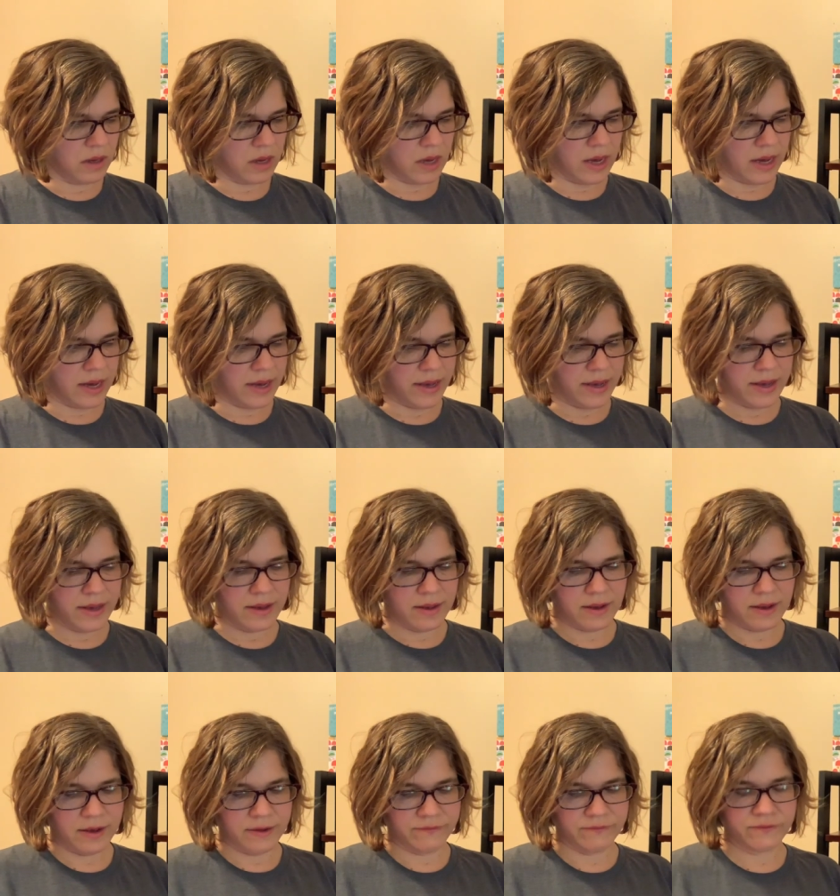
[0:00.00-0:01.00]
I
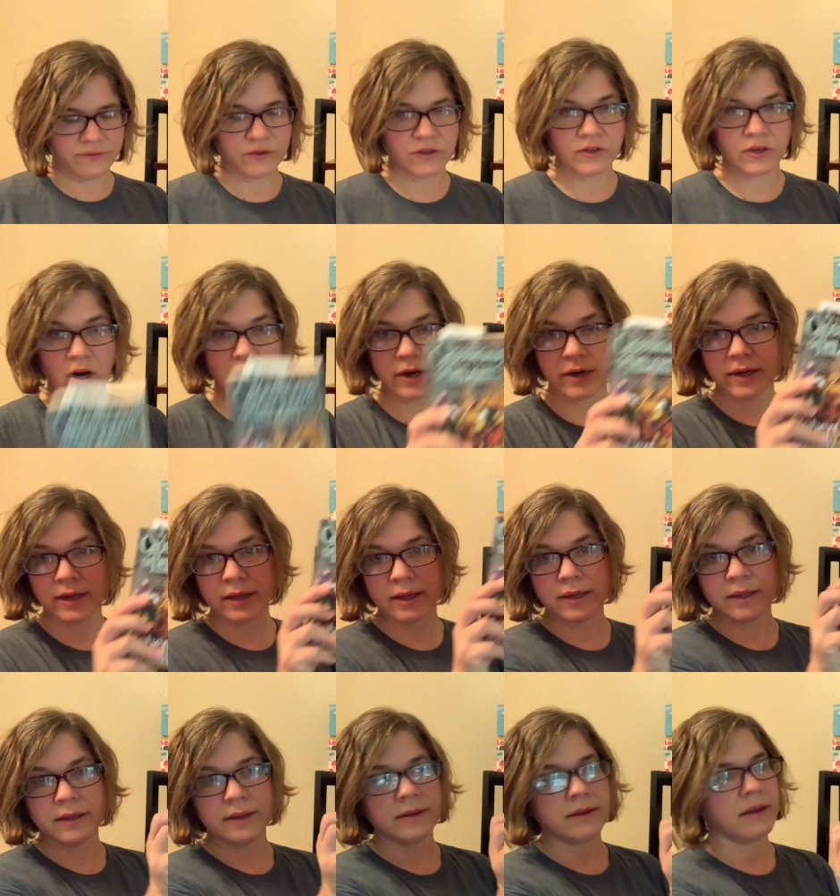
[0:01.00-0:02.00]
have
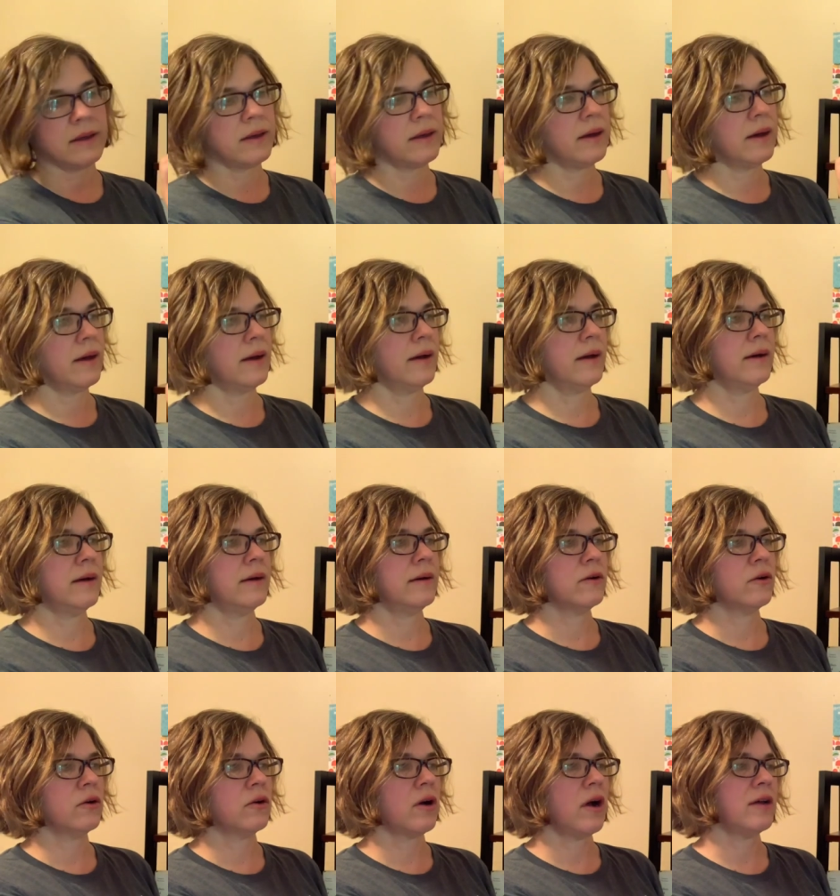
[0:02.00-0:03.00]
started uh,
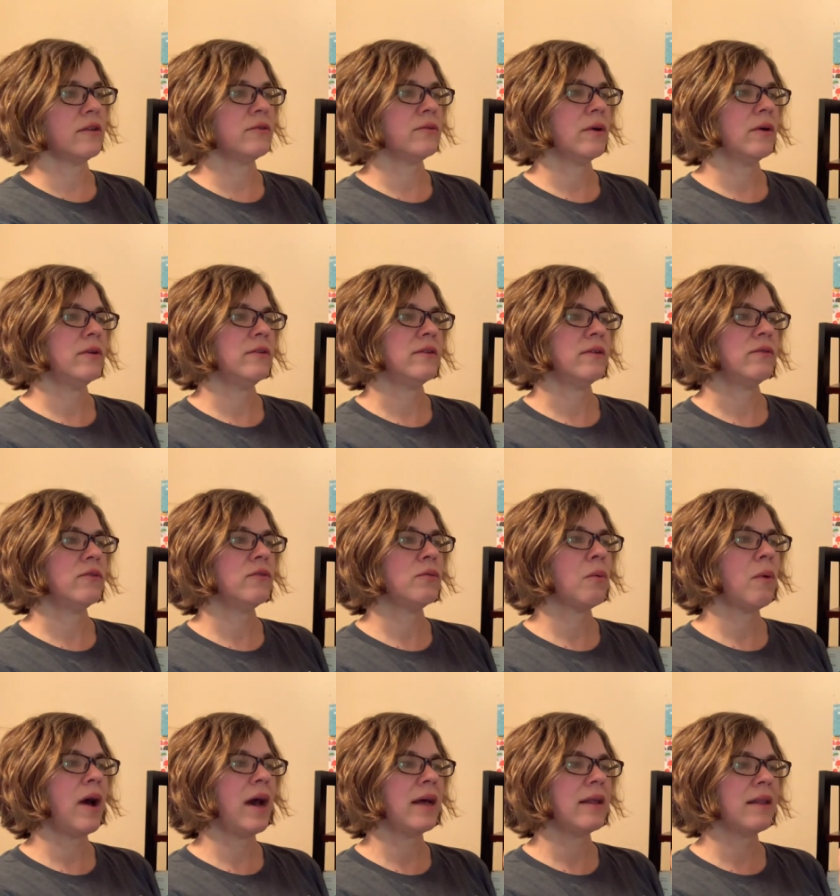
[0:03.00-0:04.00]
Crossroads of
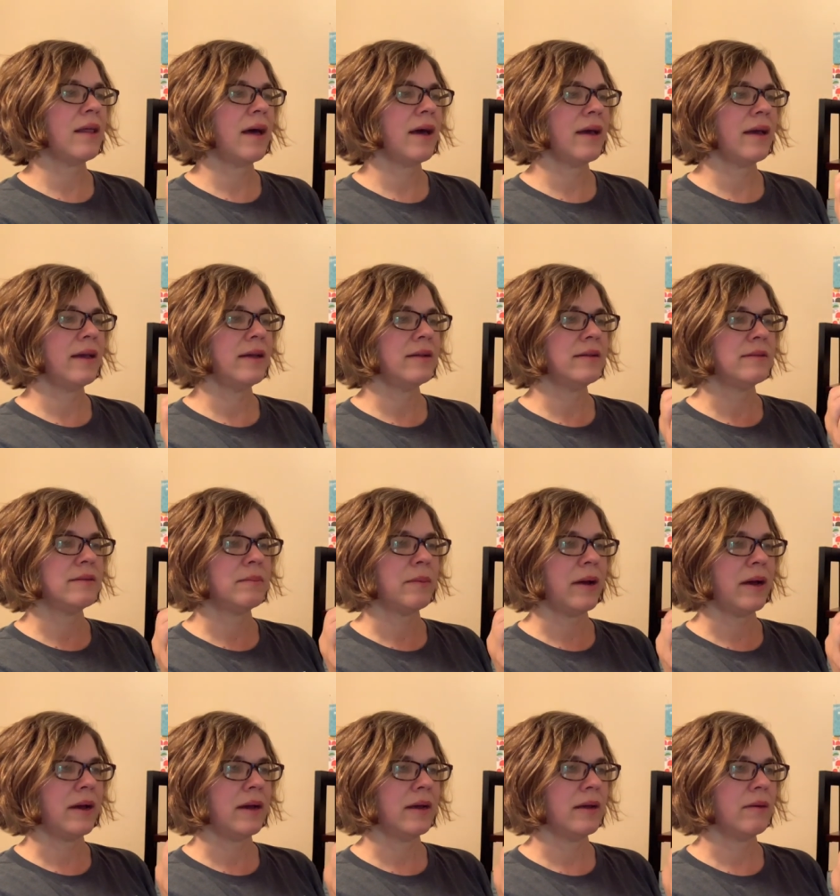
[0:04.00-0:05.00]
Twilight
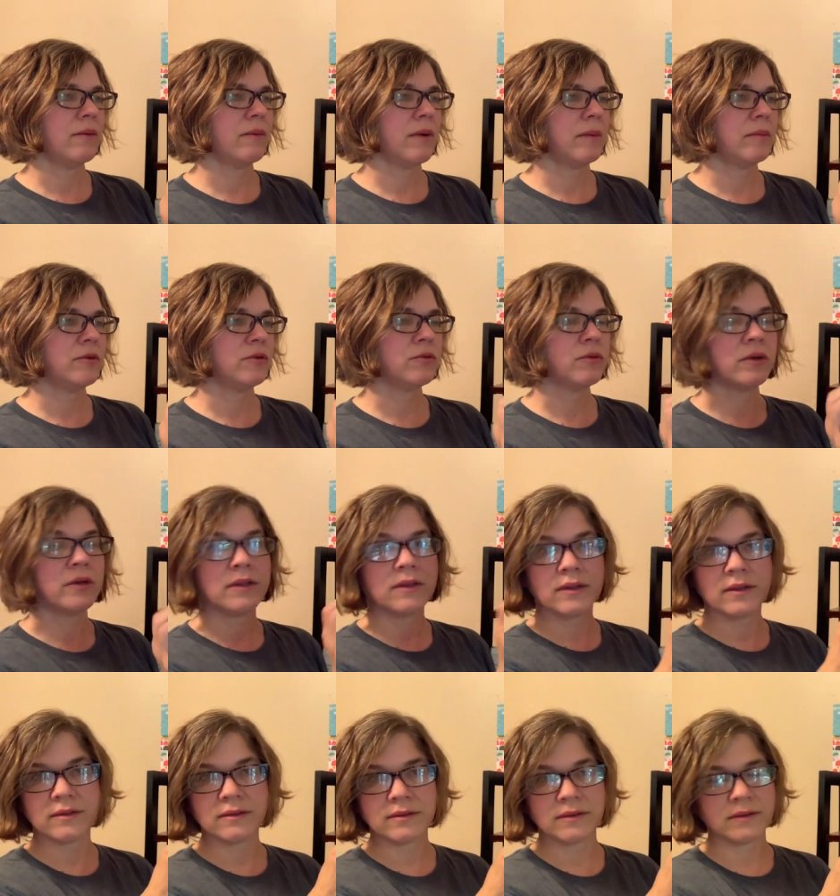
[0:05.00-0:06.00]
by Robert Jordan.
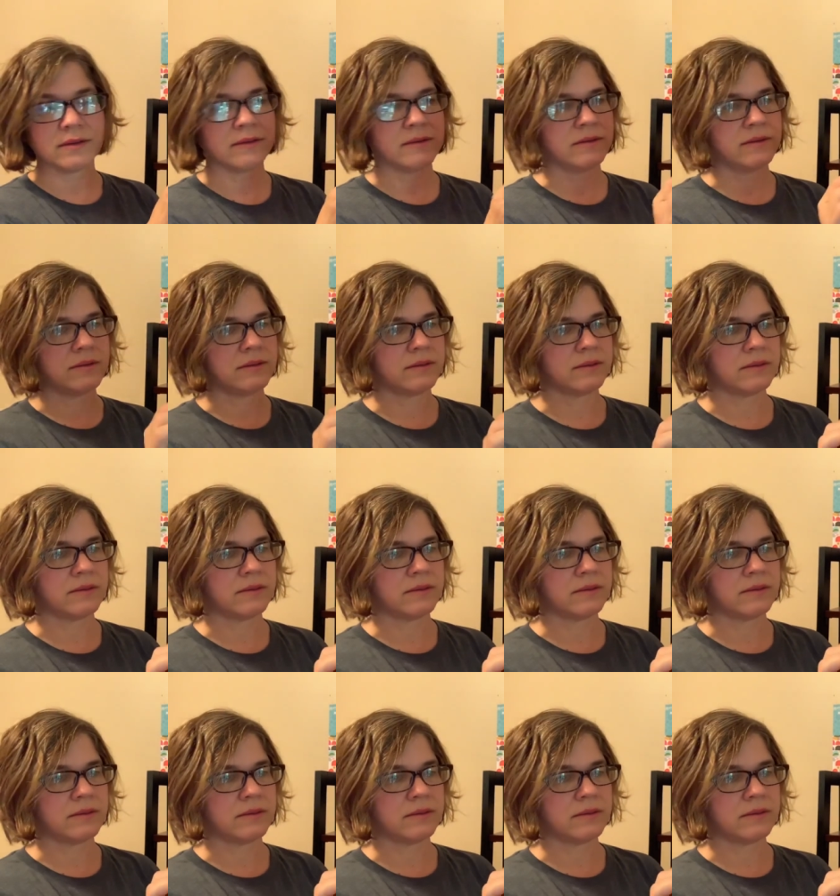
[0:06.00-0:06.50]
This is